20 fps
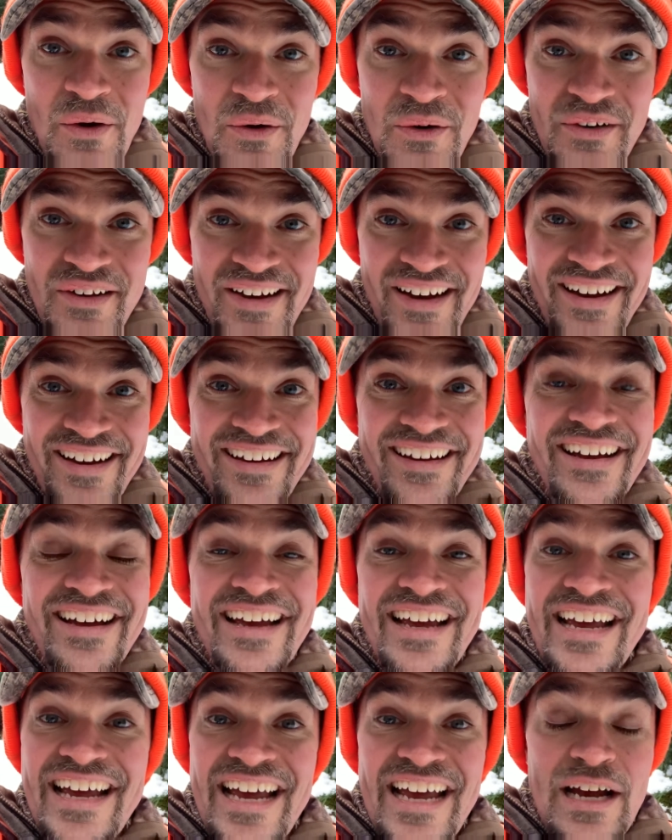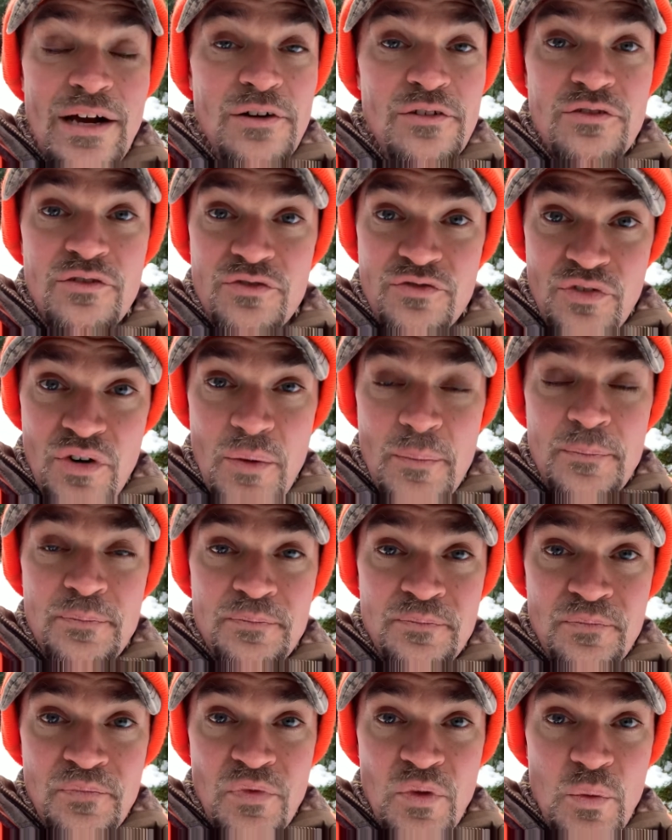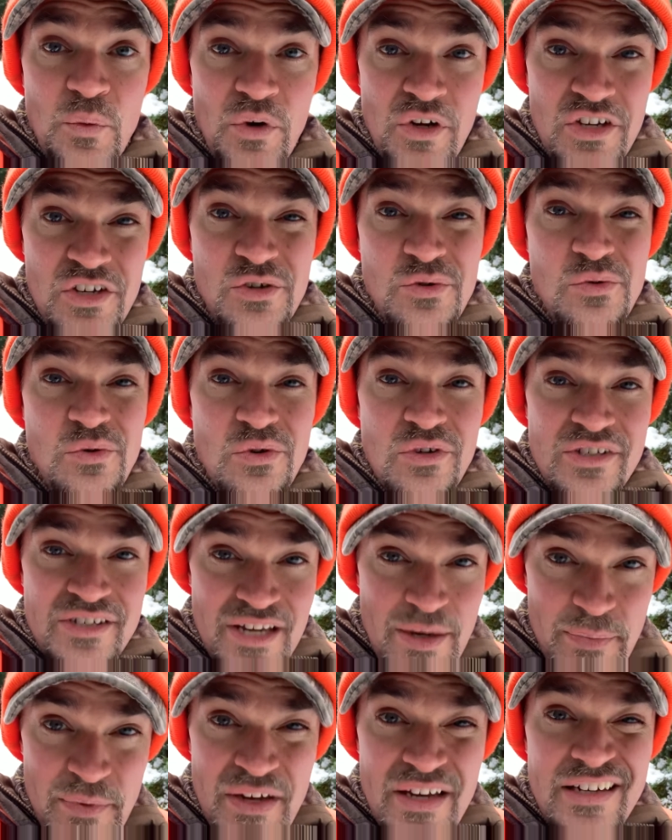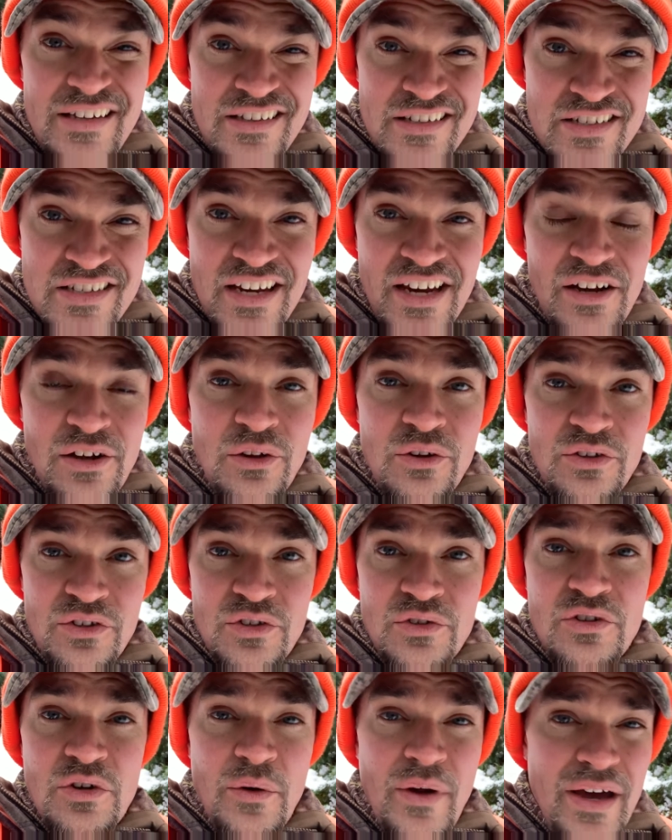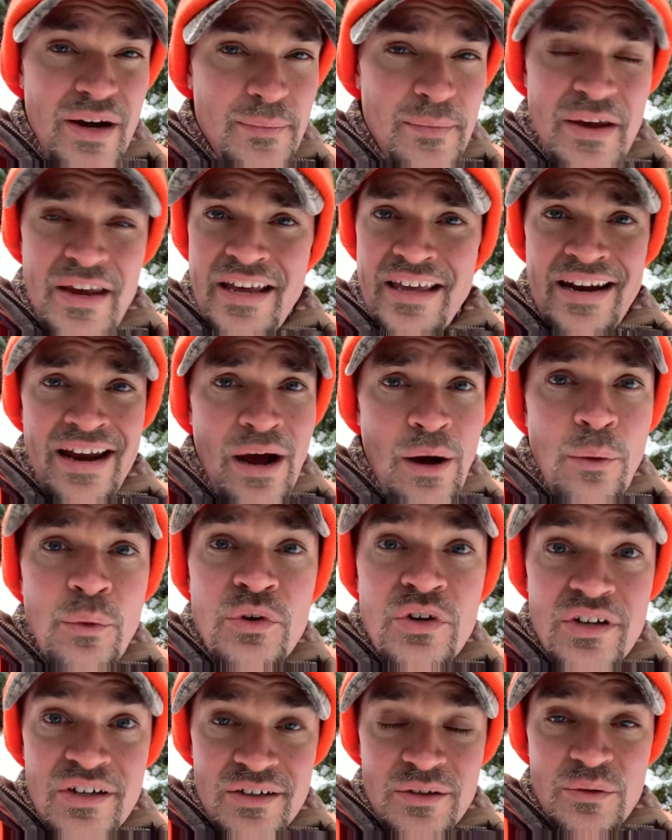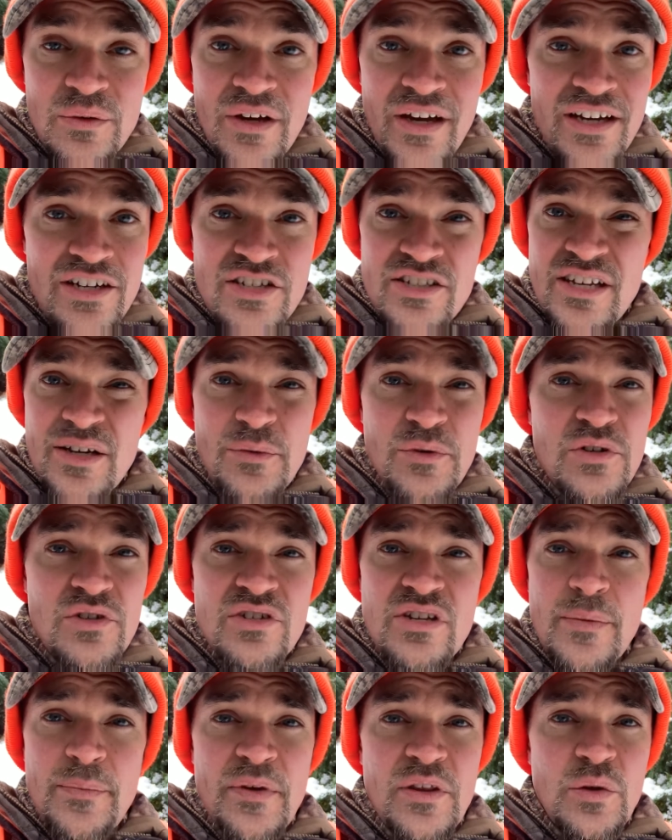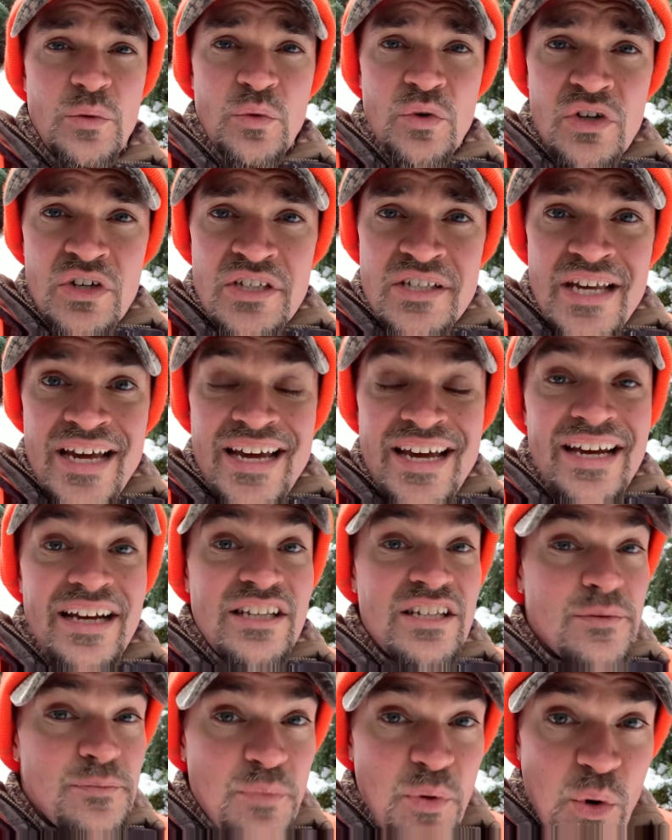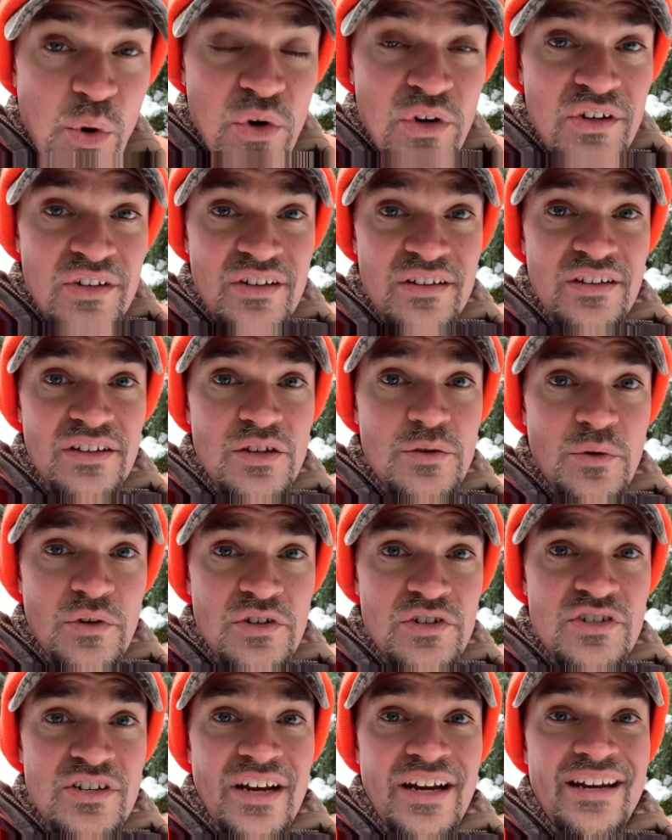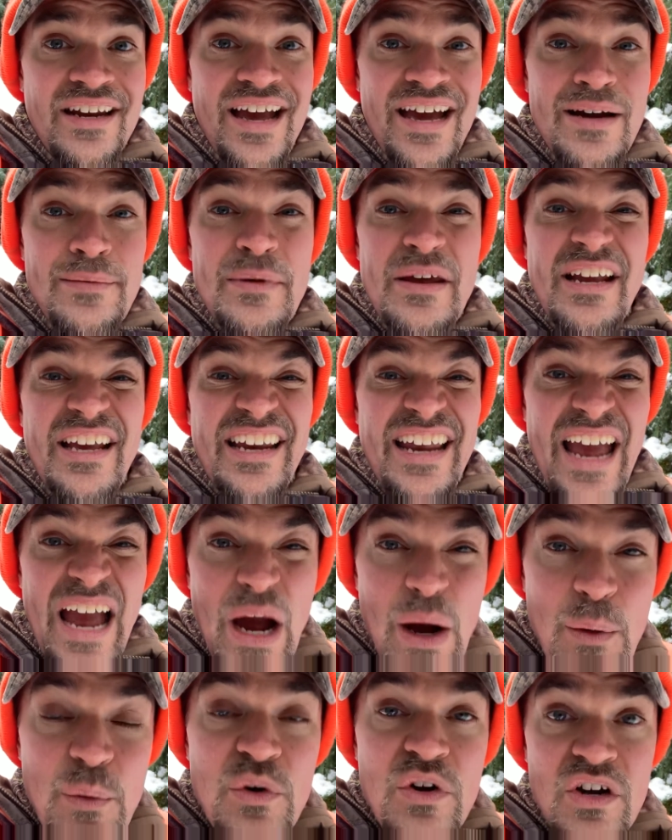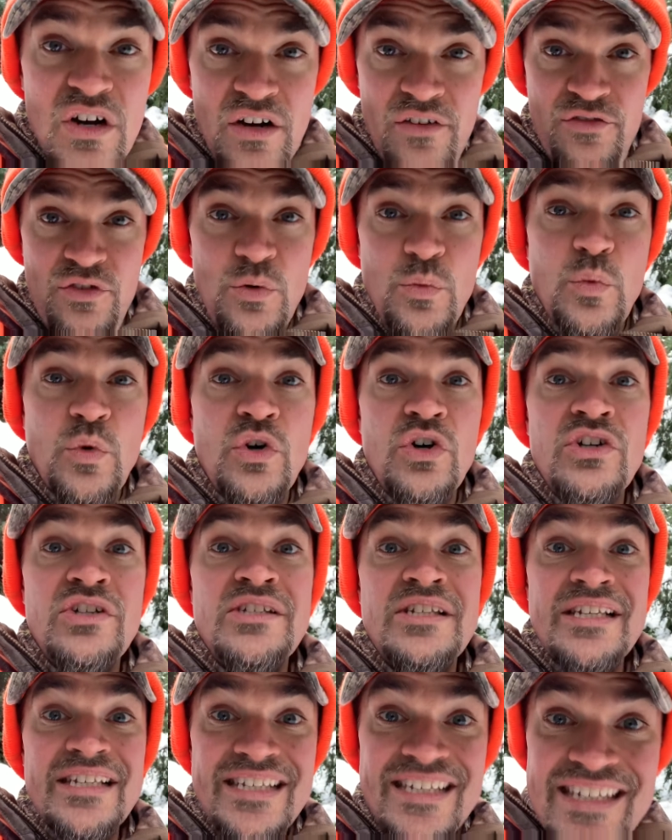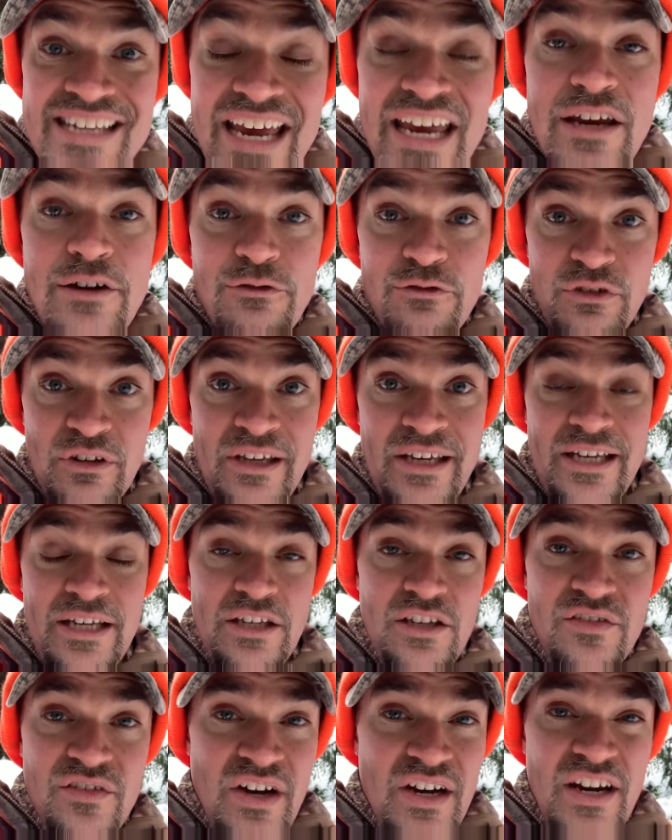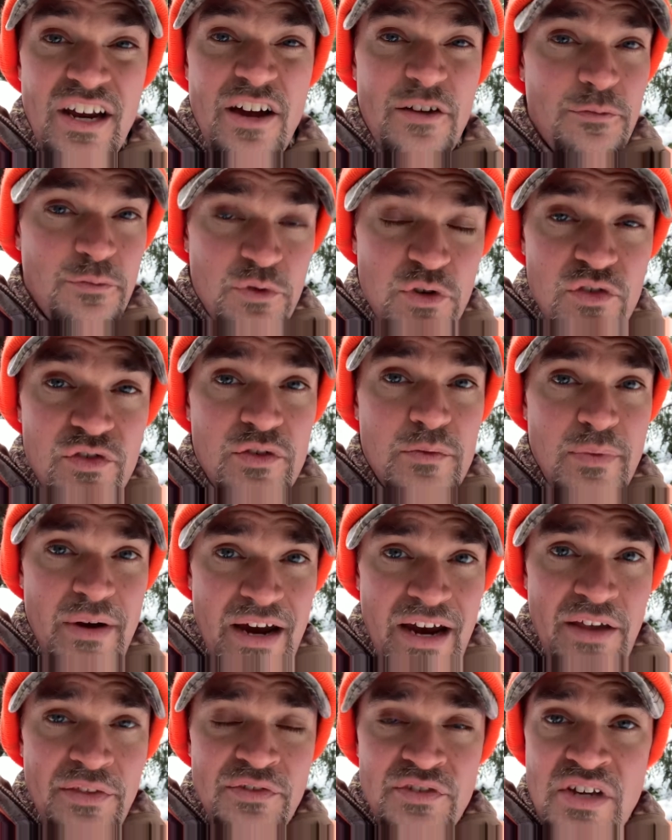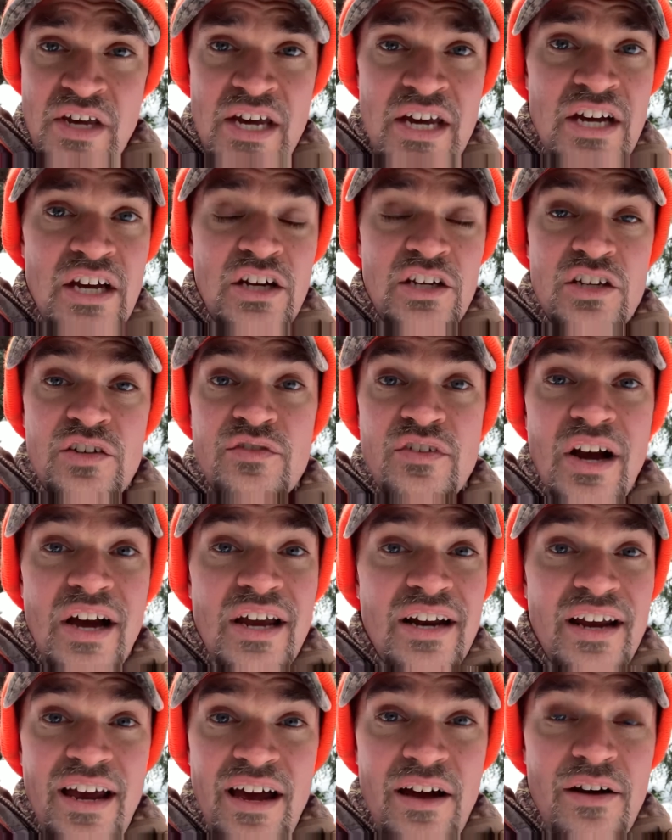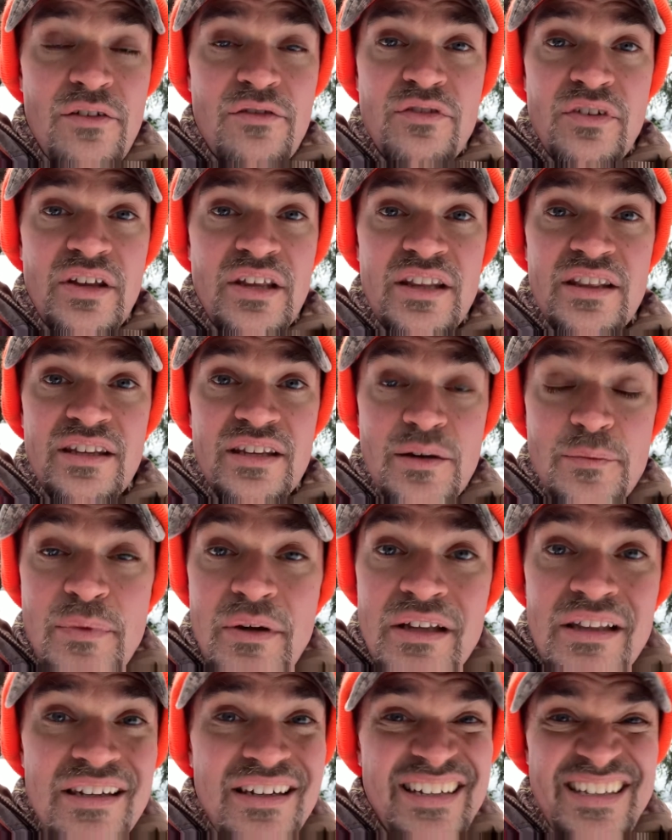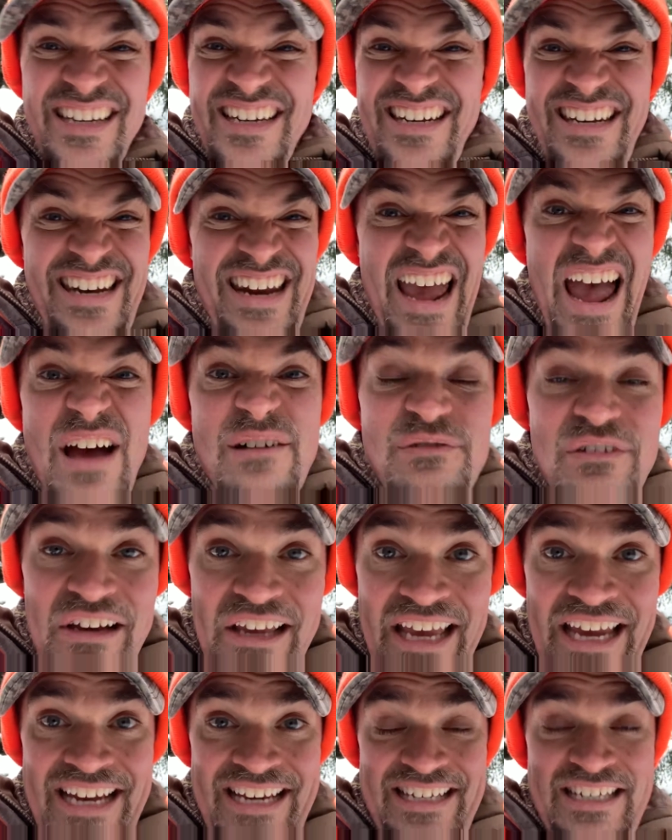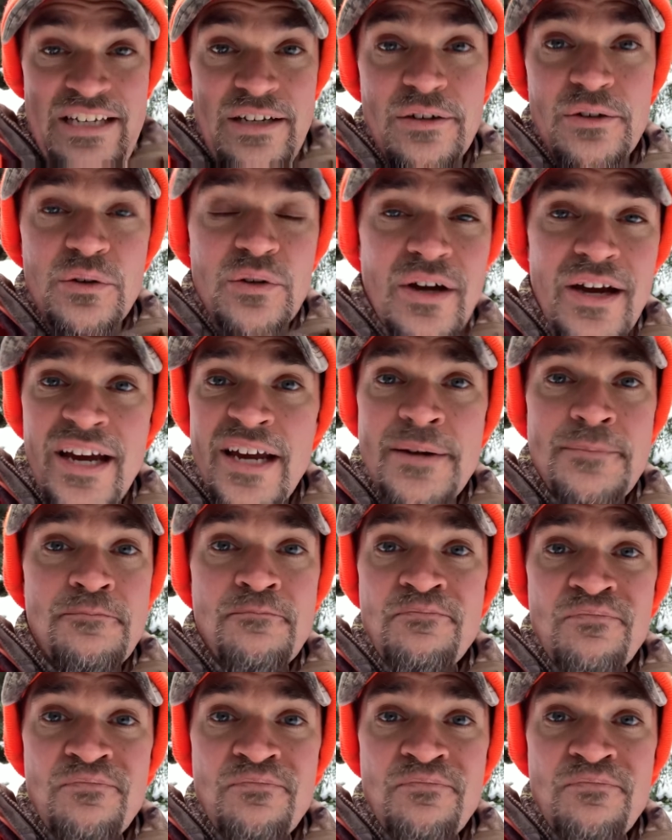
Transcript: okay, from when you step into the sale, you know how to make it out, okay? Just like when you step in the woods, it's important that you understand how to make it out of the woods safely. You've got to have proven paths. You've got to have the ability to navigate, okay?